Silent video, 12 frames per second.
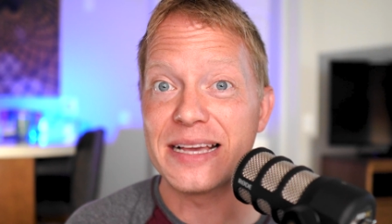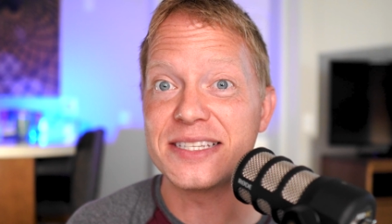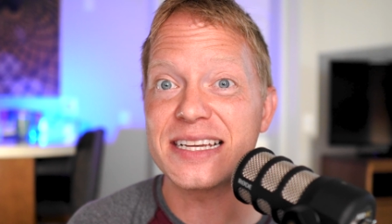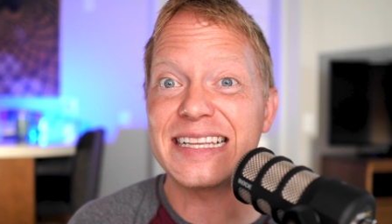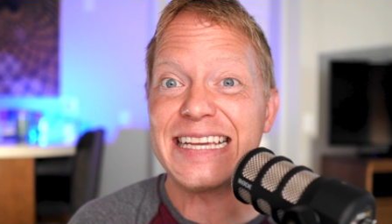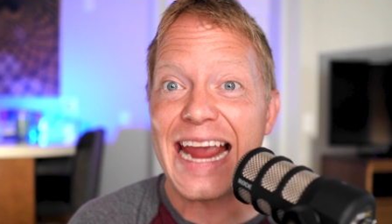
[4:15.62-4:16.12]

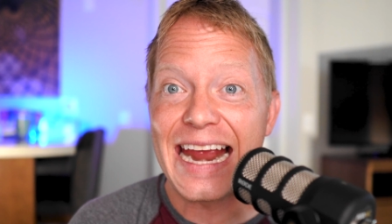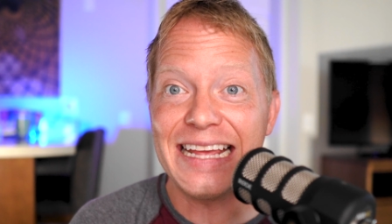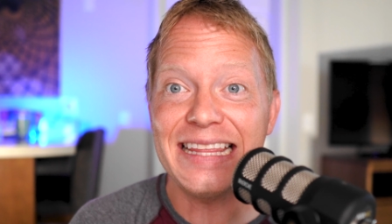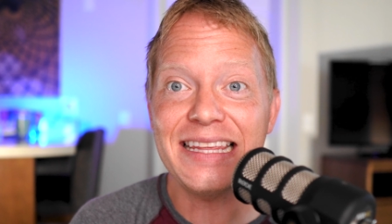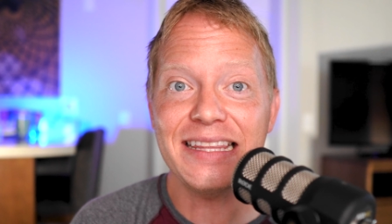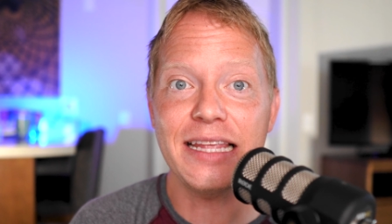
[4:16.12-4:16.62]
Basically,
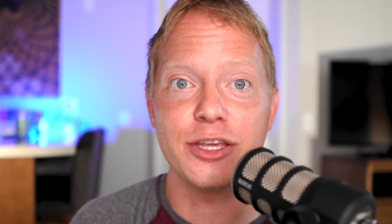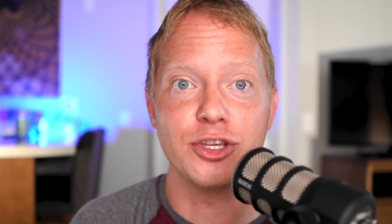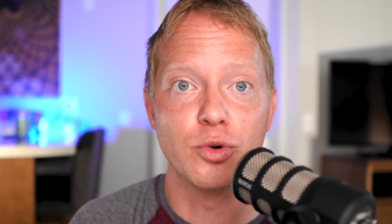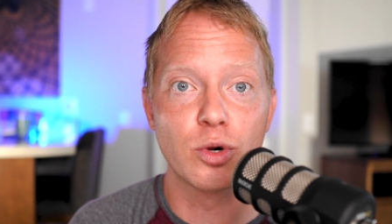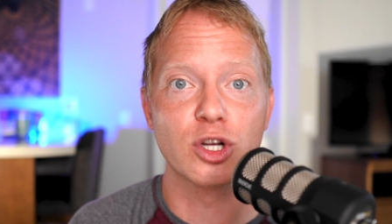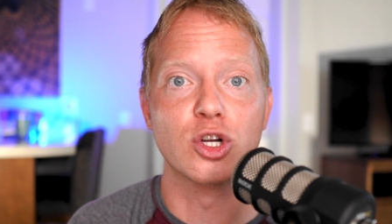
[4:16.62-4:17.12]
anything that
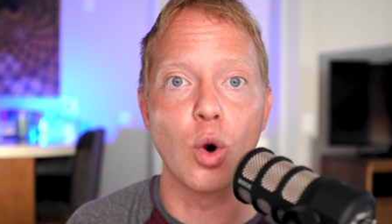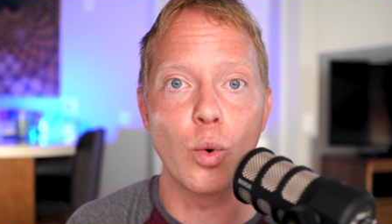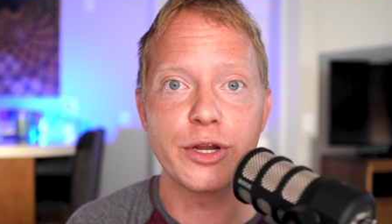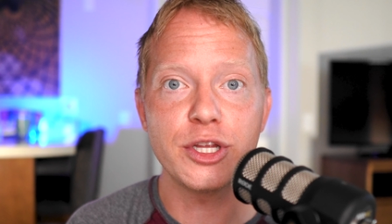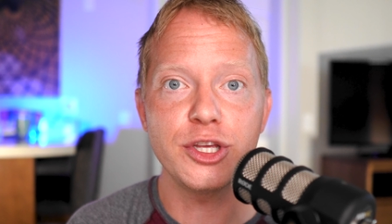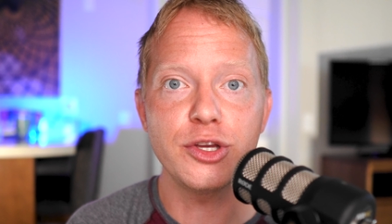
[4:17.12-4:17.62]
you are
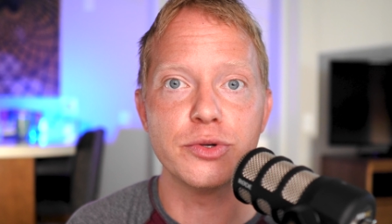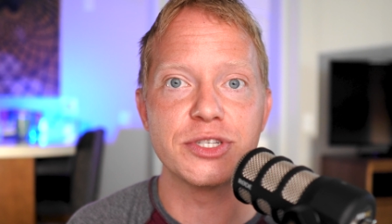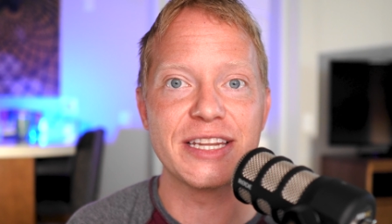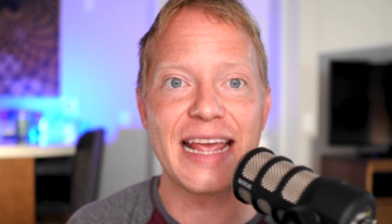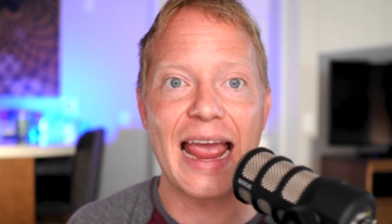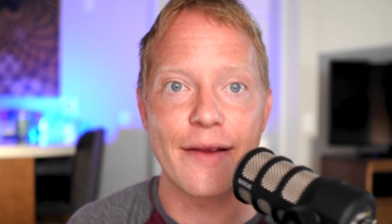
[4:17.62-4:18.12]
going to use
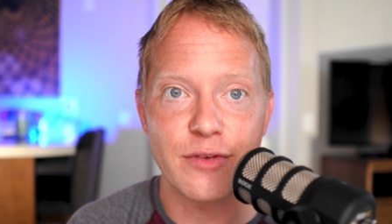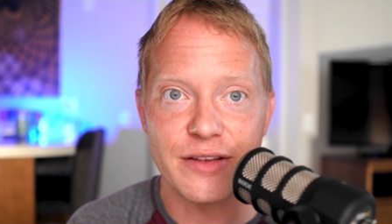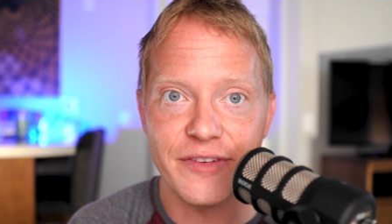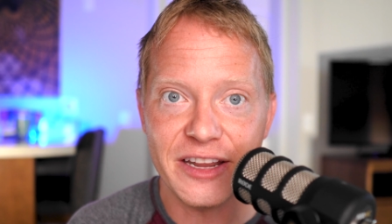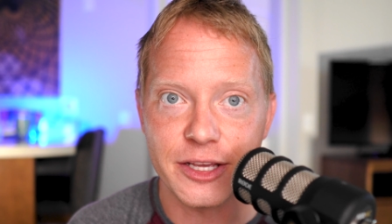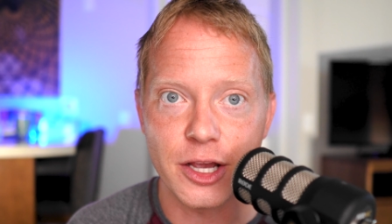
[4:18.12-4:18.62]
in every
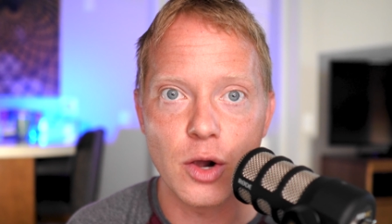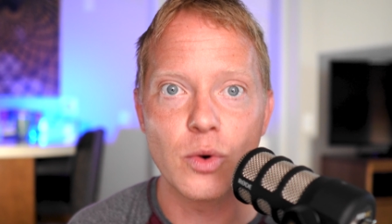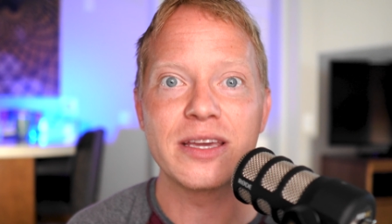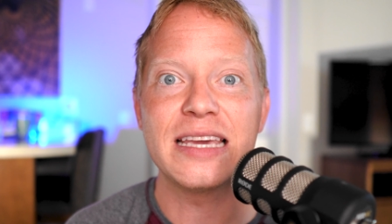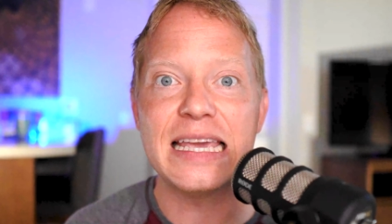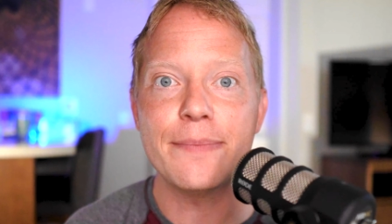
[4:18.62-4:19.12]
video,
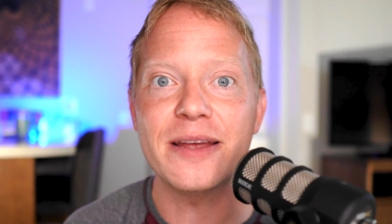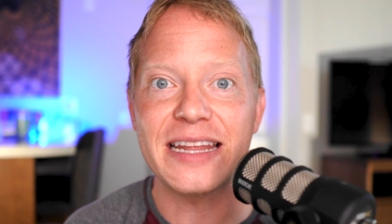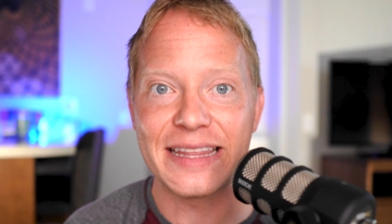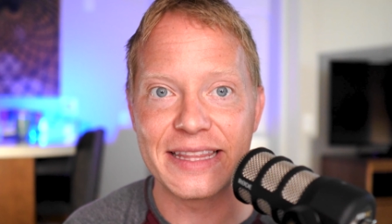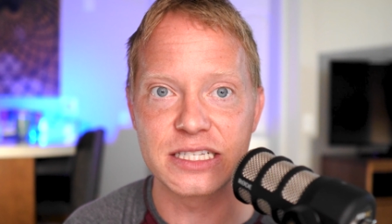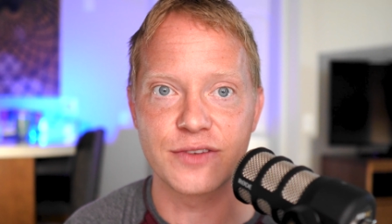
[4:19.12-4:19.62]
keep it
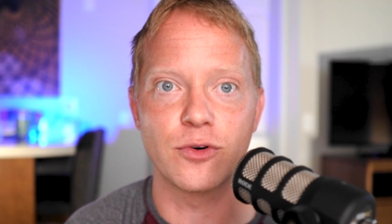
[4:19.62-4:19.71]
in this